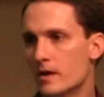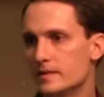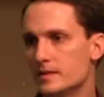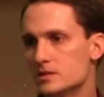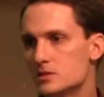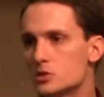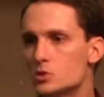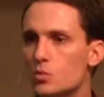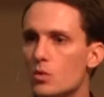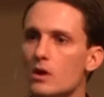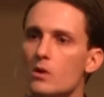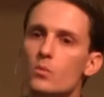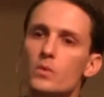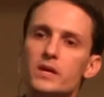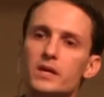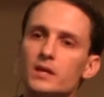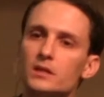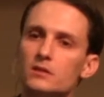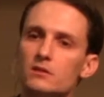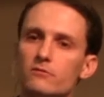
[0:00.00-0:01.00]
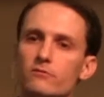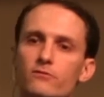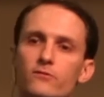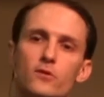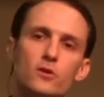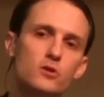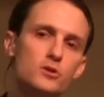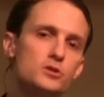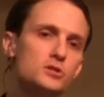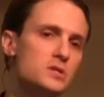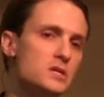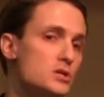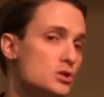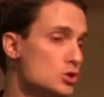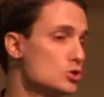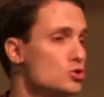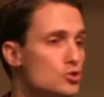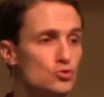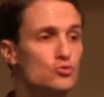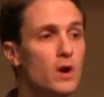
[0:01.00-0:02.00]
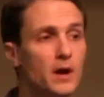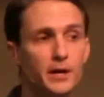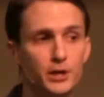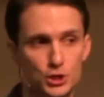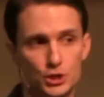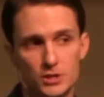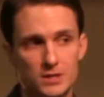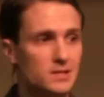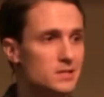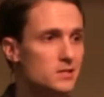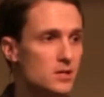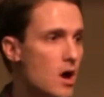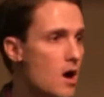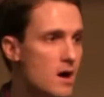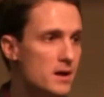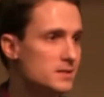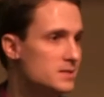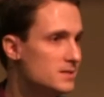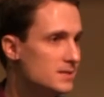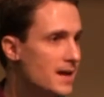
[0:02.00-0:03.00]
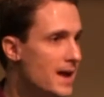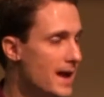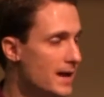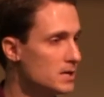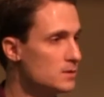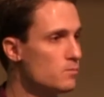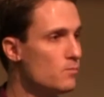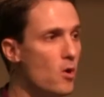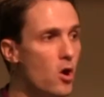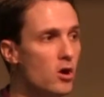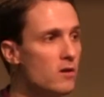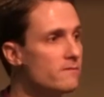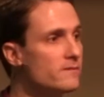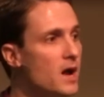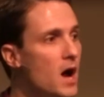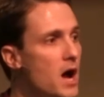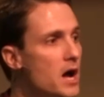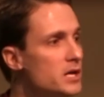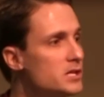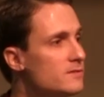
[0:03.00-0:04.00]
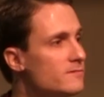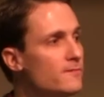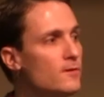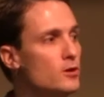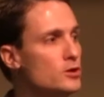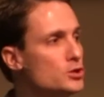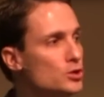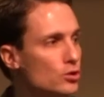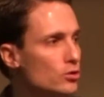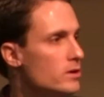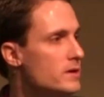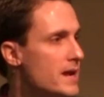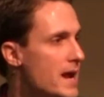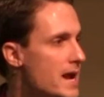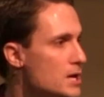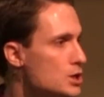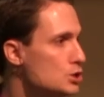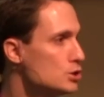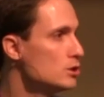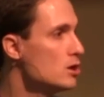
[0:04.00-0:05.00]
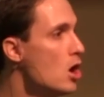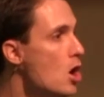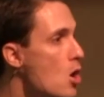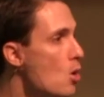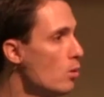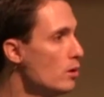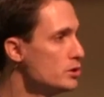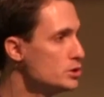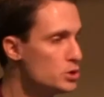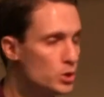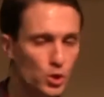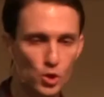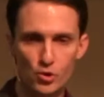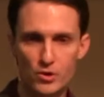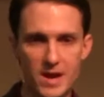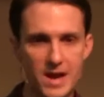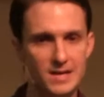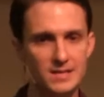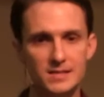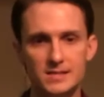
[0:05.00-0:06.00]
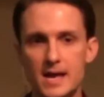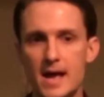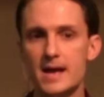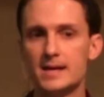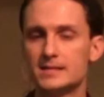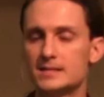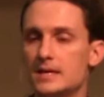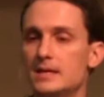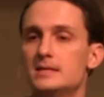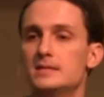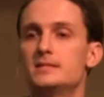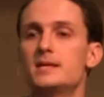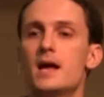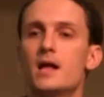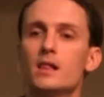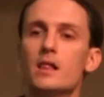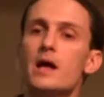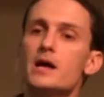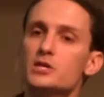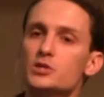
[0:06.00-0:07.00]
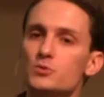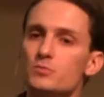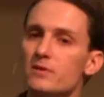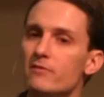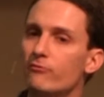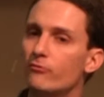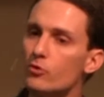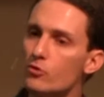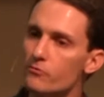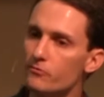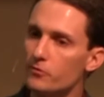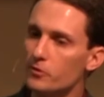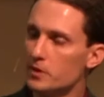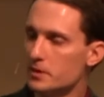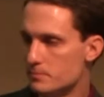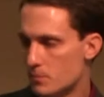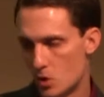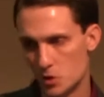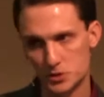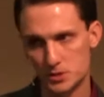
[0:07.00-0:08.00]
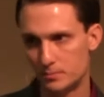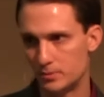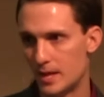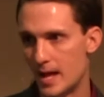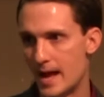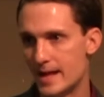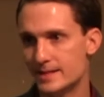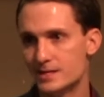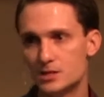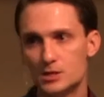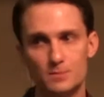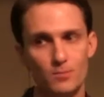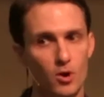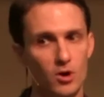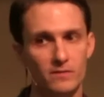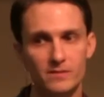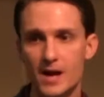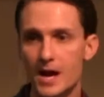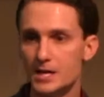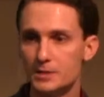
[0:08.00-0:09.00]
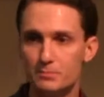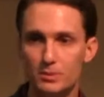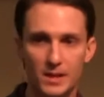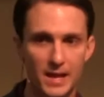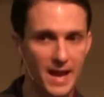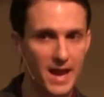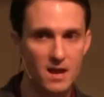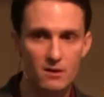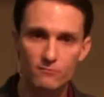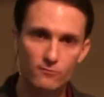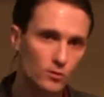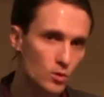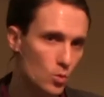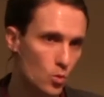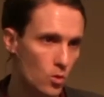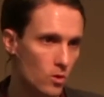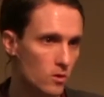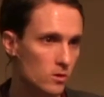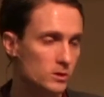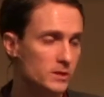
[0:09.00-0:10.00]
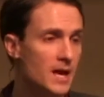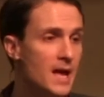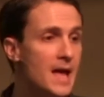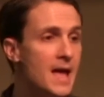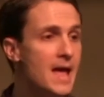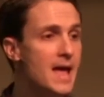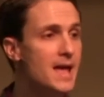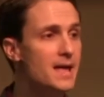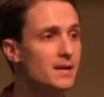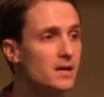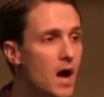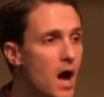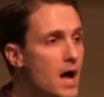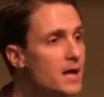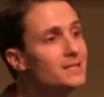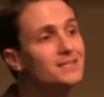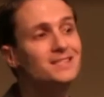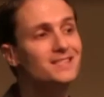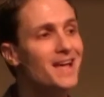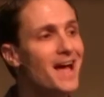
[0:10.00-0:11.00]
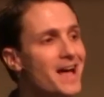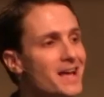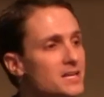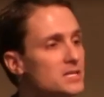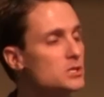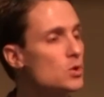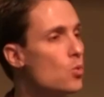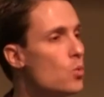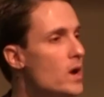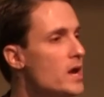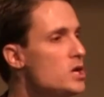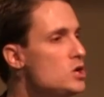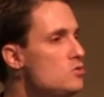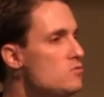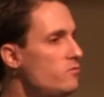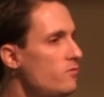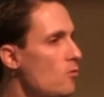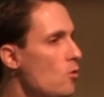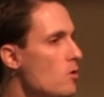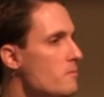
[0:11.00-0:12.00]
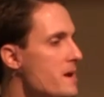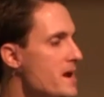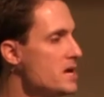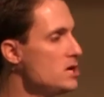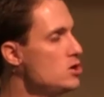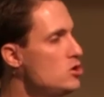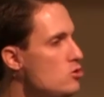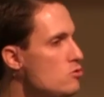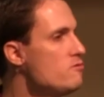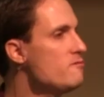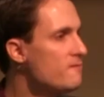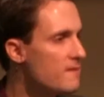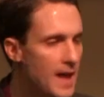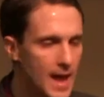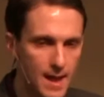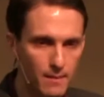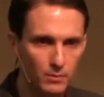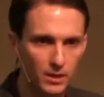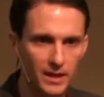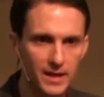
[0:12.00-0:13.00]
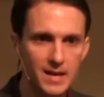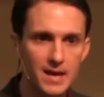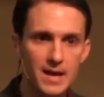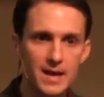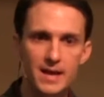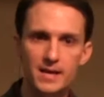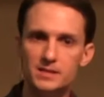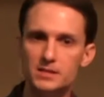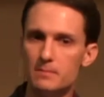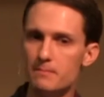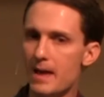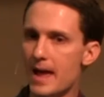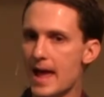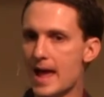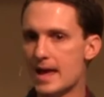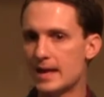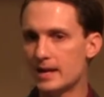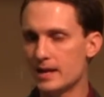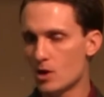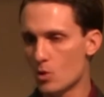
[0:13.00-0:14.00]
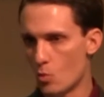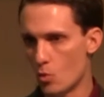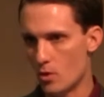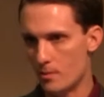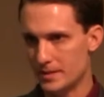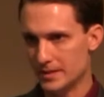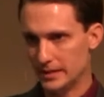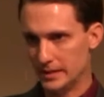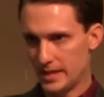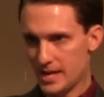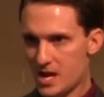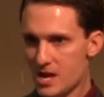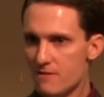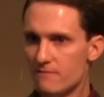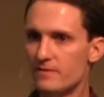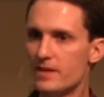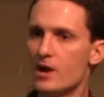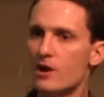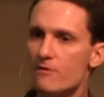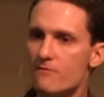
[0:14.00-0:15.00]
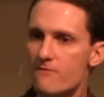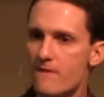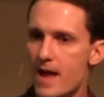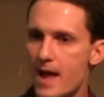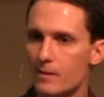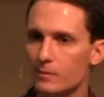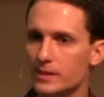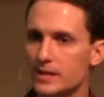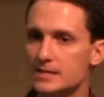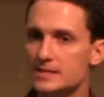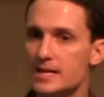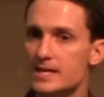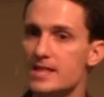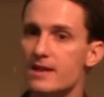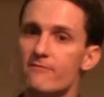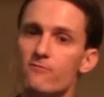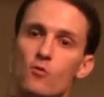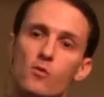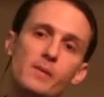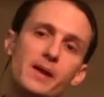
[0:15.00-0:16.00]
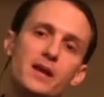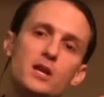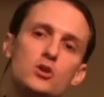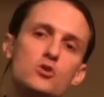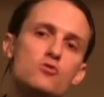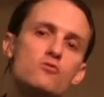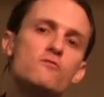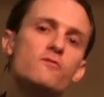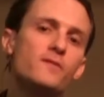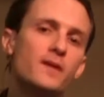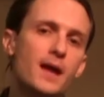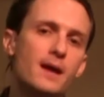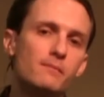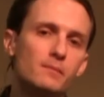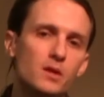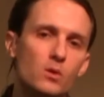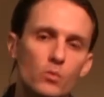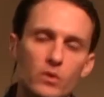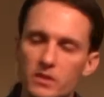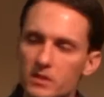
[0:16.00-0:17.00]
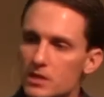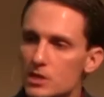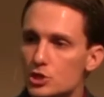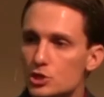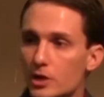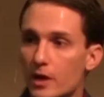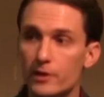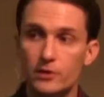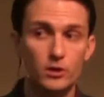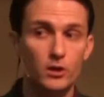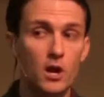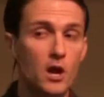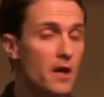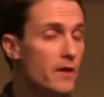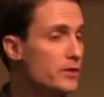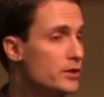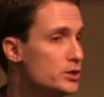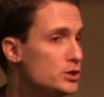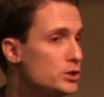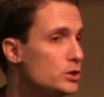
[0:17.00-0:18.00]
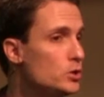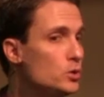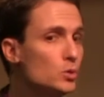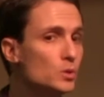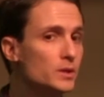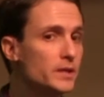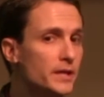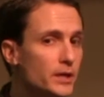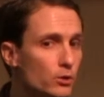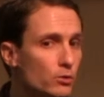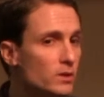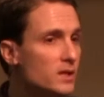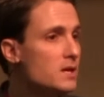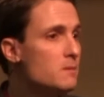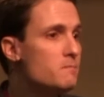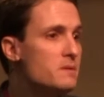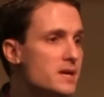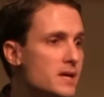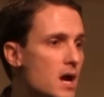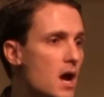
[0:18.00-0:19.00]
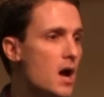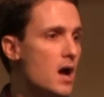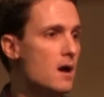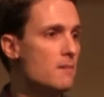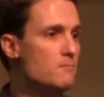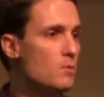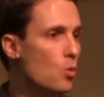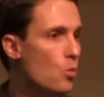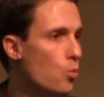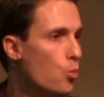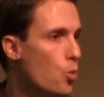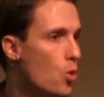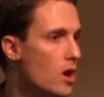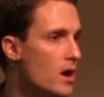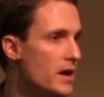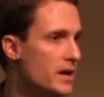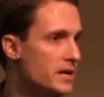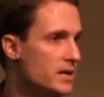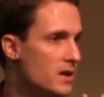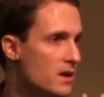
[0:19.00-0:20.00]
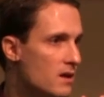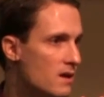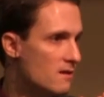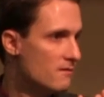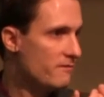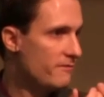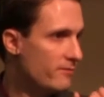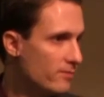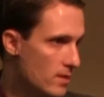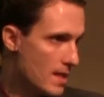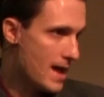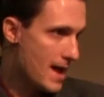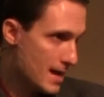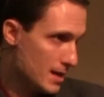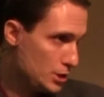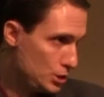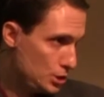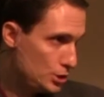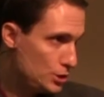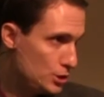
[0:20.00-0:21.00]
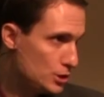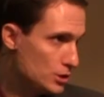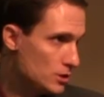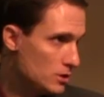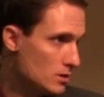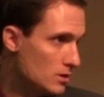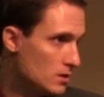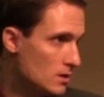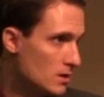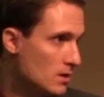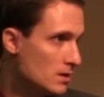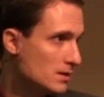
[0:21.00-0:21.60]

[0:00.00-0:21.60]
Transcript: Right? This is where we get the first instructions on sex. Part of God's first creation was to create sex and to tell us to be fruitful and multiply. This is part of God's plan for the world. And God says the way you form a new family is a man and a woman leave their families and they form a new family with each other. The two literally become one flesh.